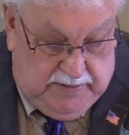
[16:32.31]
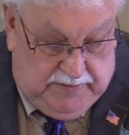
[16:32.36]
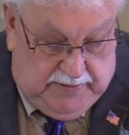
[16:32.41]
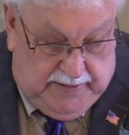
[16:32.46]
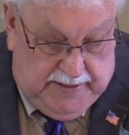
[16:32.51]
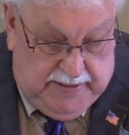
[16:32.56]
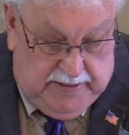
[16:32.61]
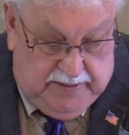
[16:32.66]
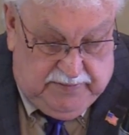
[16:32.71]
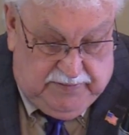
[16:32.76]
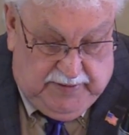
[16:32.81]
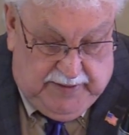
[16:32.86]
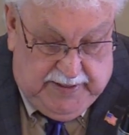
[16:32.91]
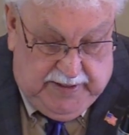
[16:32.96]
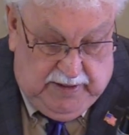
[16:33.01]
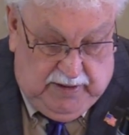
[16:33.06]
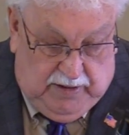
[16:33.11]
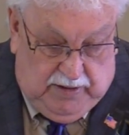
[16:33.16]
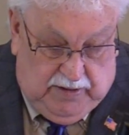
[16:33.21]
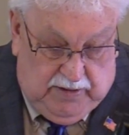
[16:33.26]
They,
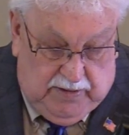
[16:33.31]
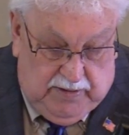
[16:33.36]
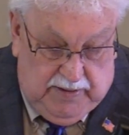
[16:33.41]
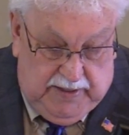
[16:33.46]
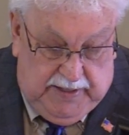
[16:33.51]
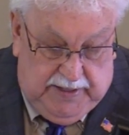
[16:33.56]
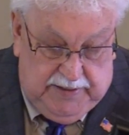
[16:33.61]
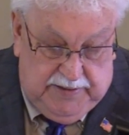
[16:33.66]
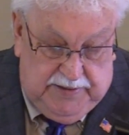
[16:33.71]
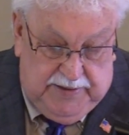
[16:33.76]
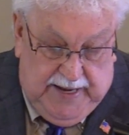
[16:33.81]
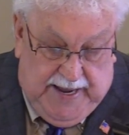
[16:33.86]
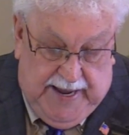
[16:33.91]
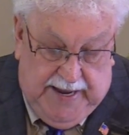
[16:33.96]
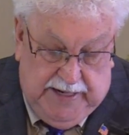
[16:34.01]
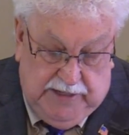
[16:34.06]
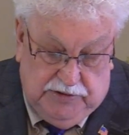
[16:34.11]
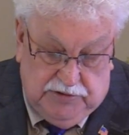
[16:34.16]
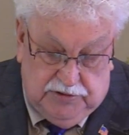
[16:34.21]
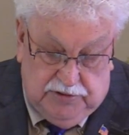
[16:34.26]
they are in
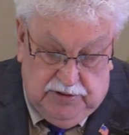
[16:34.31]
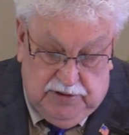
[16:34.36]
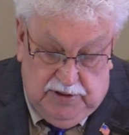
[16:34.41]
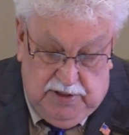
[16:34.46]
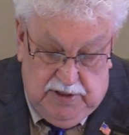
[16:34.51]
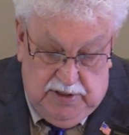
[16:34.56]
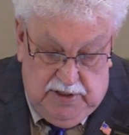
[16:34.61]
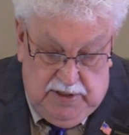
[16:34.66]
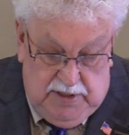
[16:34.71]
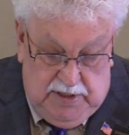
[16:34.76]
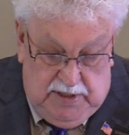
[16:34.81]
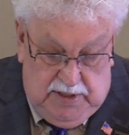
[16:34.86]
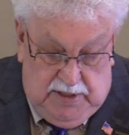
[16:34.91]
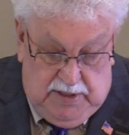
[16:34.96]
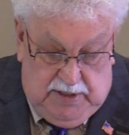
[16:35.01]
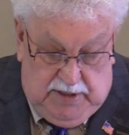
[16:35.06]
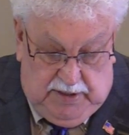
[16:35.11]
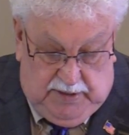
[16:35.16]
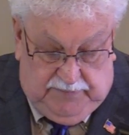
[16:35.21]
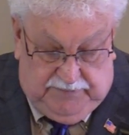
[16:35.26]
danger
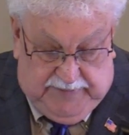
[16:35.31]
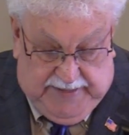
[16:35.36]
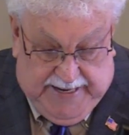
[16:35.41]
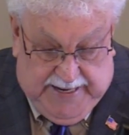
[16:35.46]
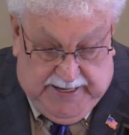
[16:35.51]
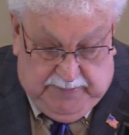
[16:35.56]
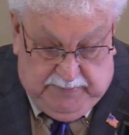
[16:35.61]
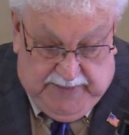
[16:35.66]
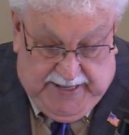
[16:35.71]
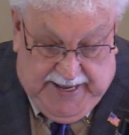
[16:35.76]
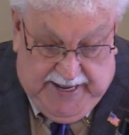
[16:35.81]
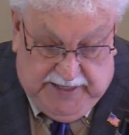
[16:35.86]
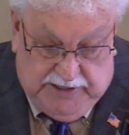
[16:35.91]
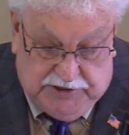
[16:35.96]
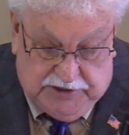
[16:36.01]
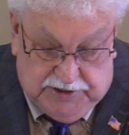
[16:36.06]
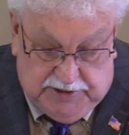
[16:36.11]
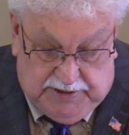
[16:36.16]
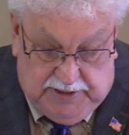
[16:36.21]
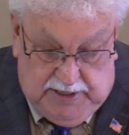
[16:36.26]
of
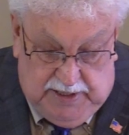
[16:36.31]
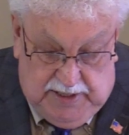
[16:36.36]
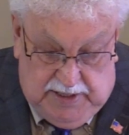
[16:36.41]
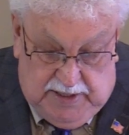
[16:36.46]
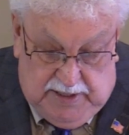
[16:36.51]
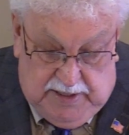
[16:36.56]
damnation.